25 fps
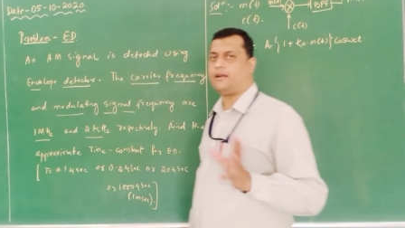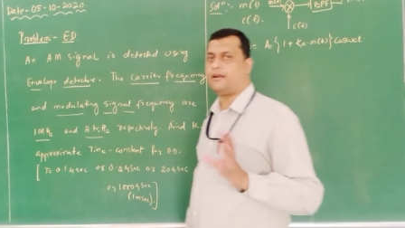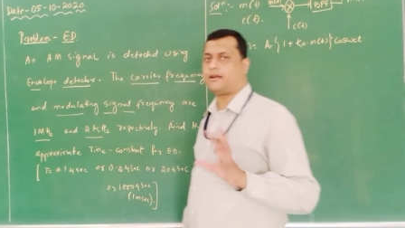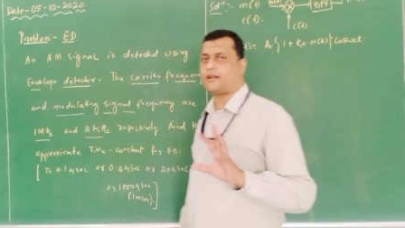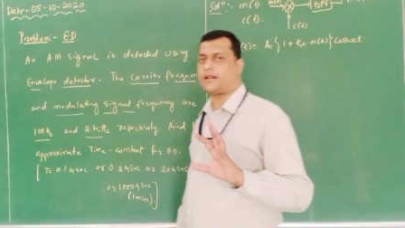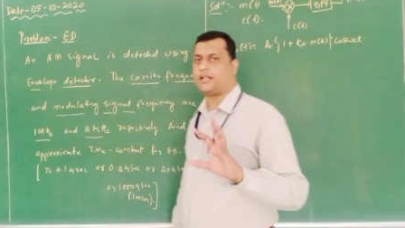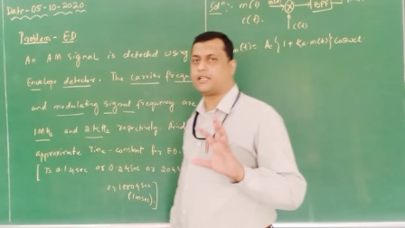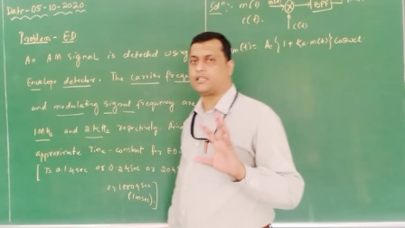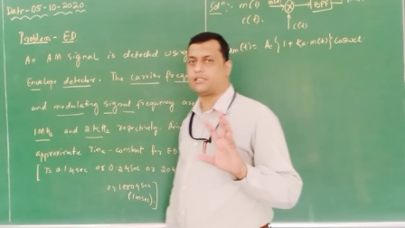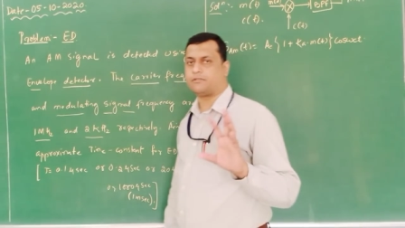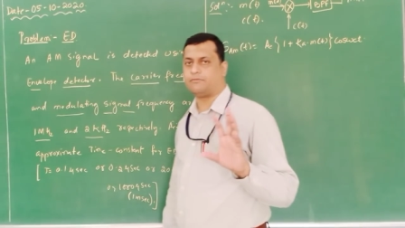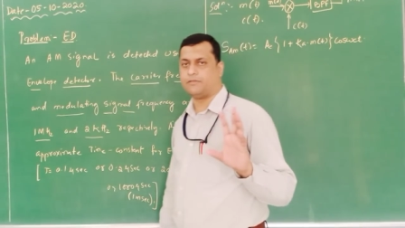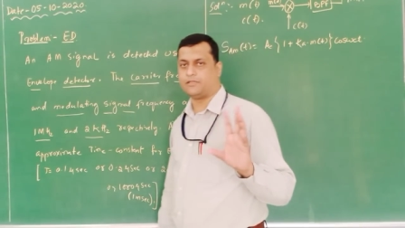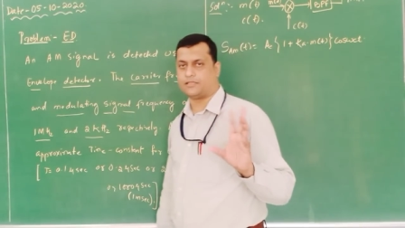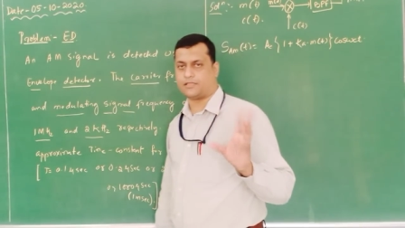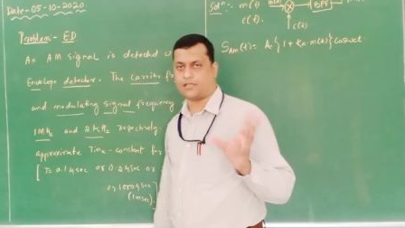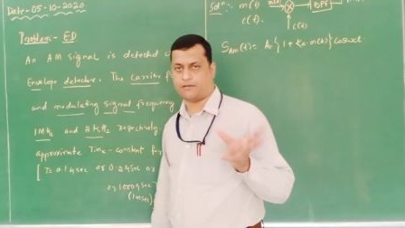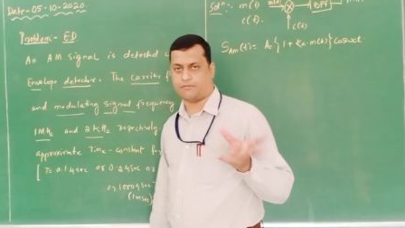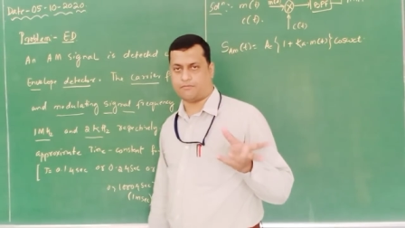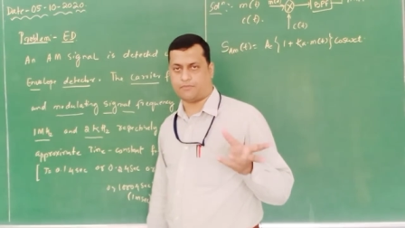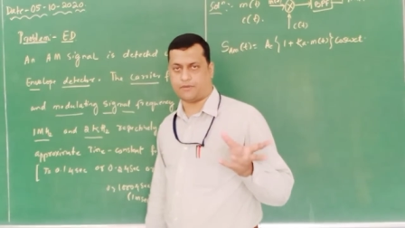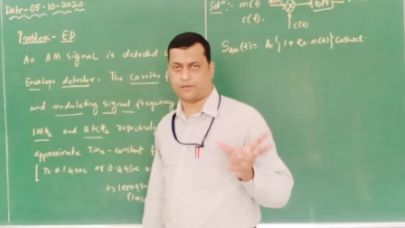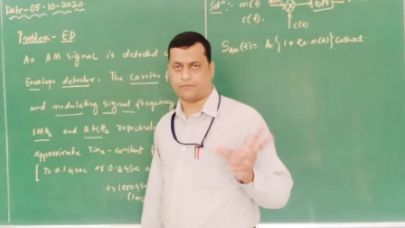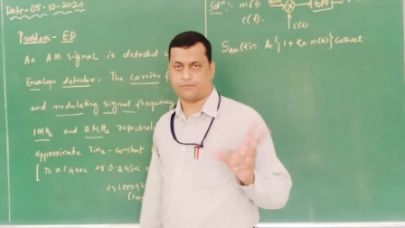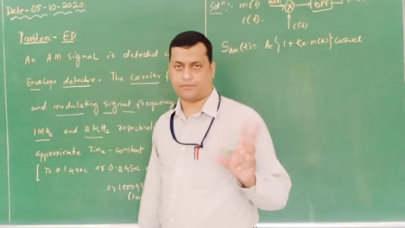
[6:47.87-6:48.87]
transmission
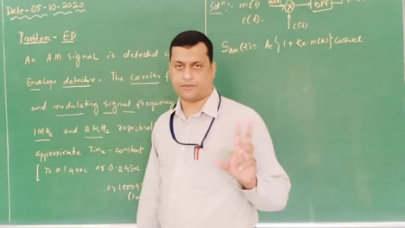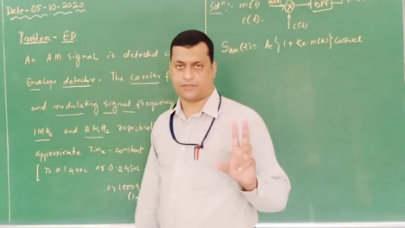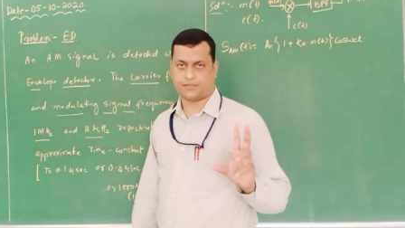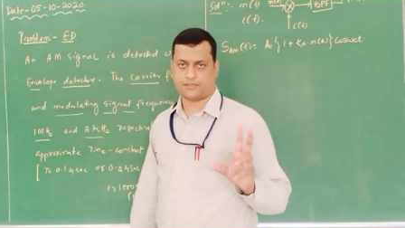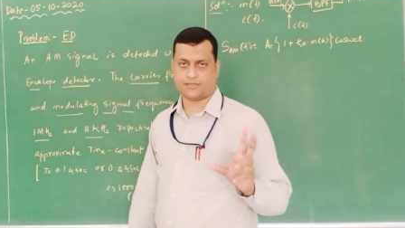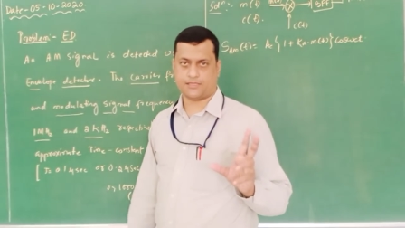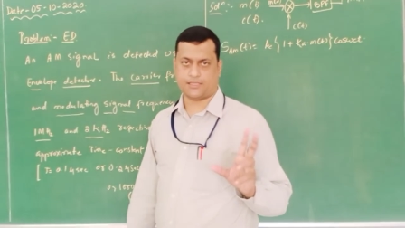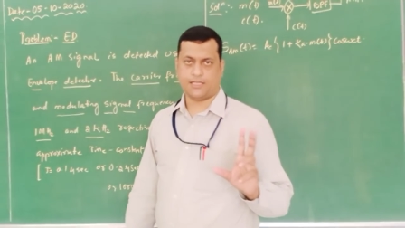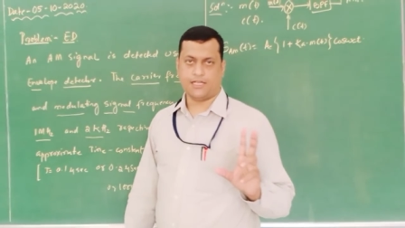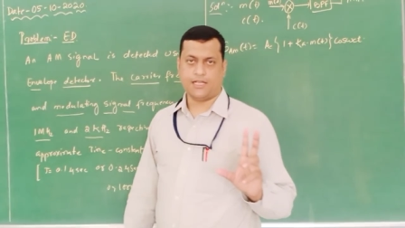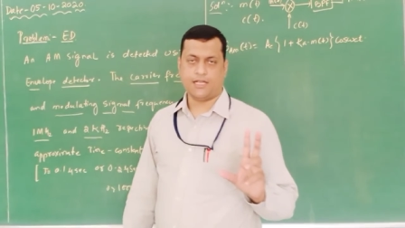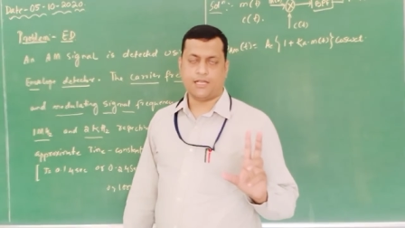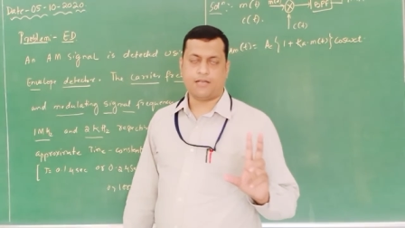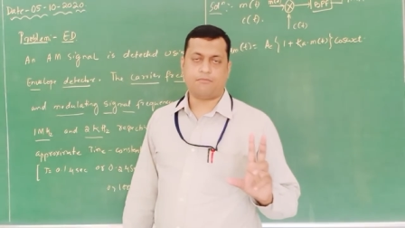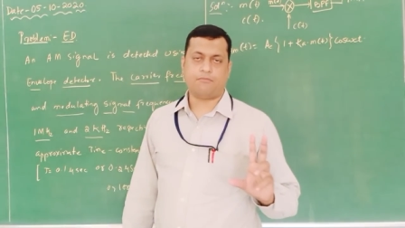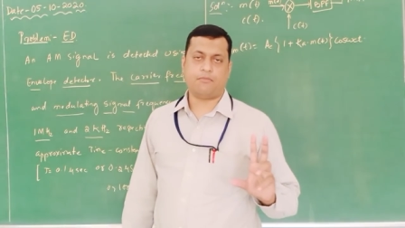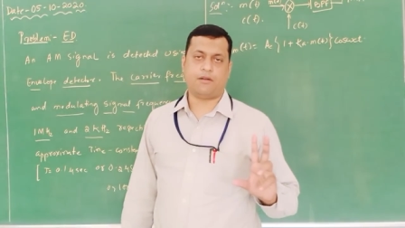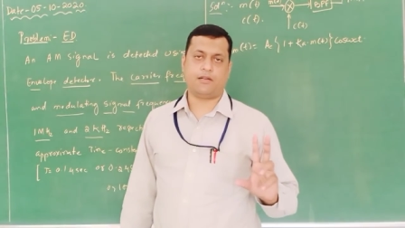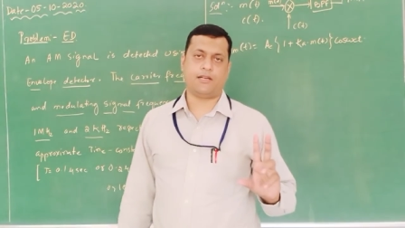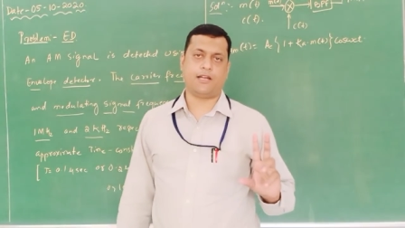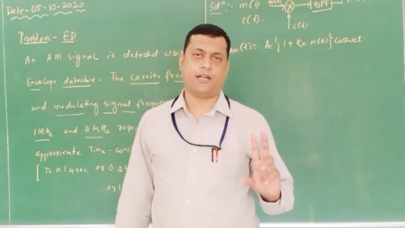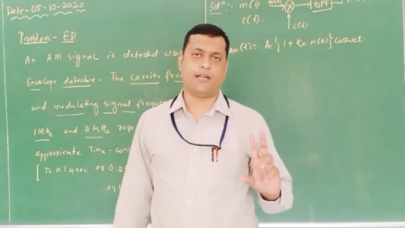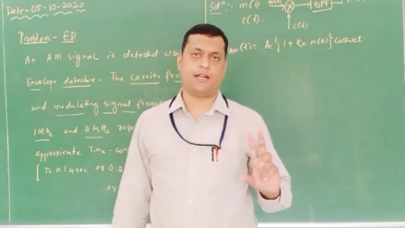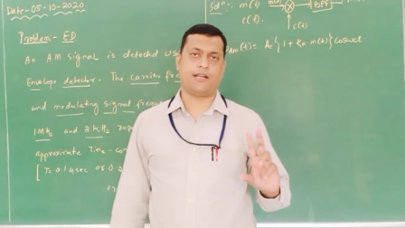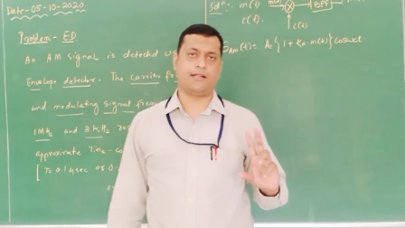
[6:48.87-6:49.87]
purpose.
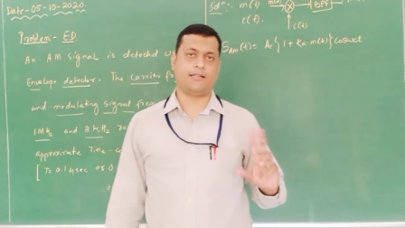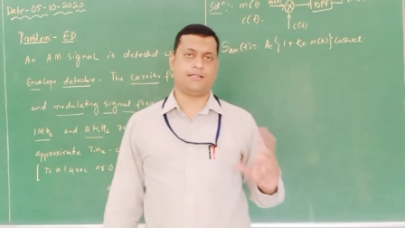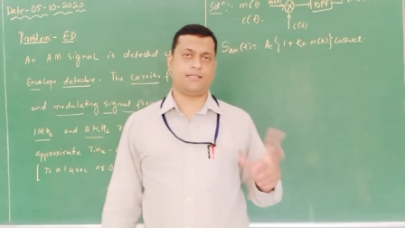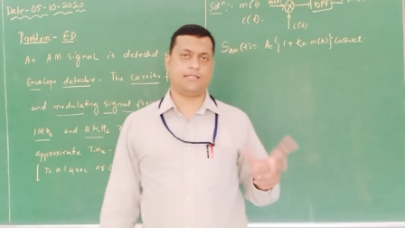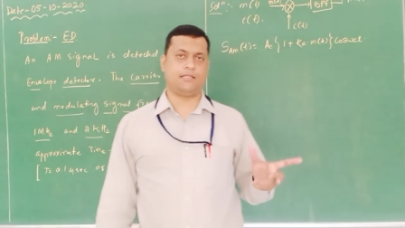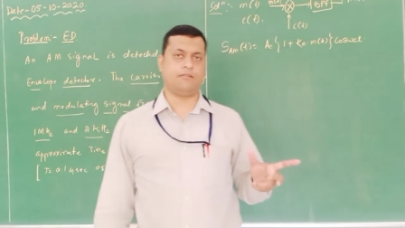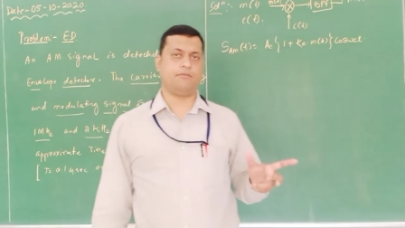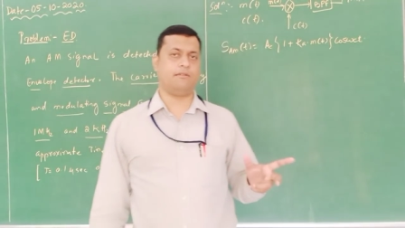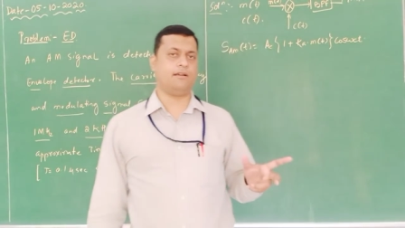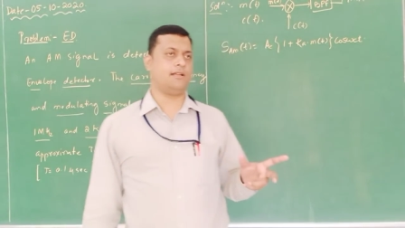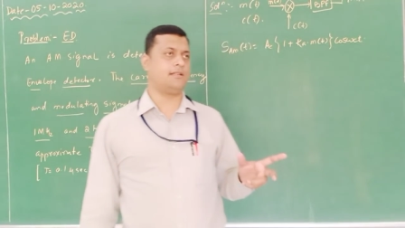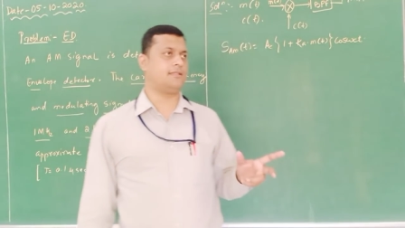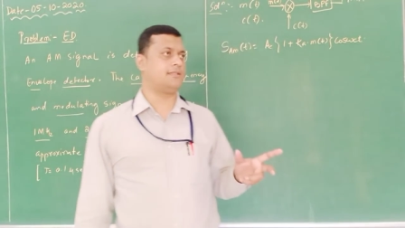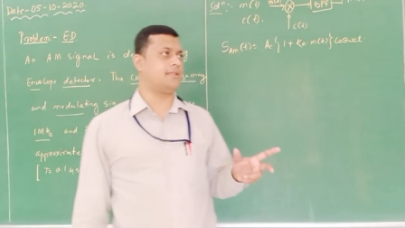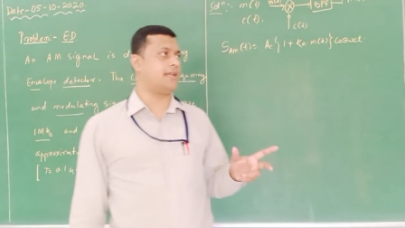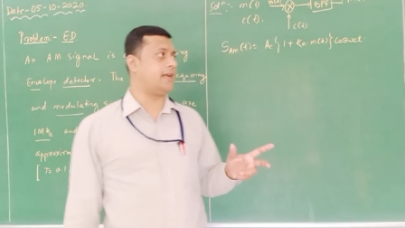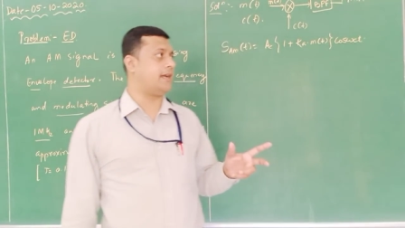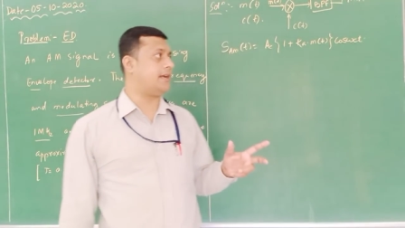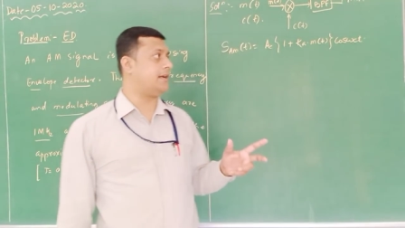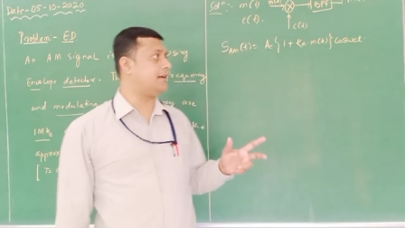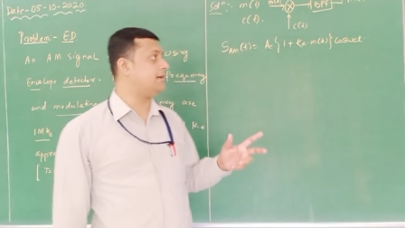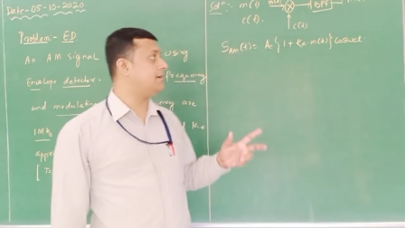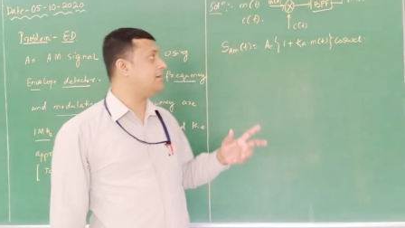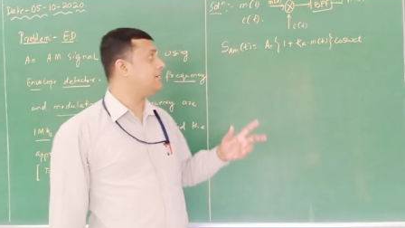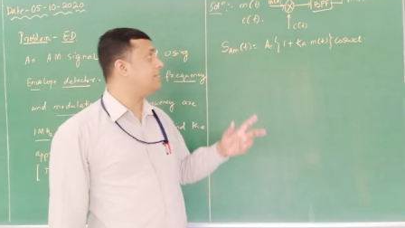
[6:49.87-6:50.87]
But at receiver
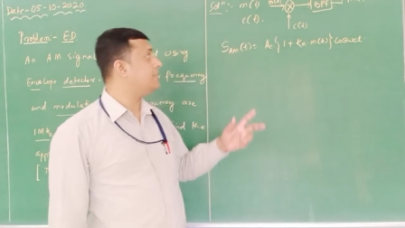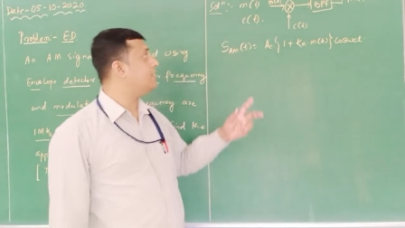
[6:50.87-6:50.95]
side,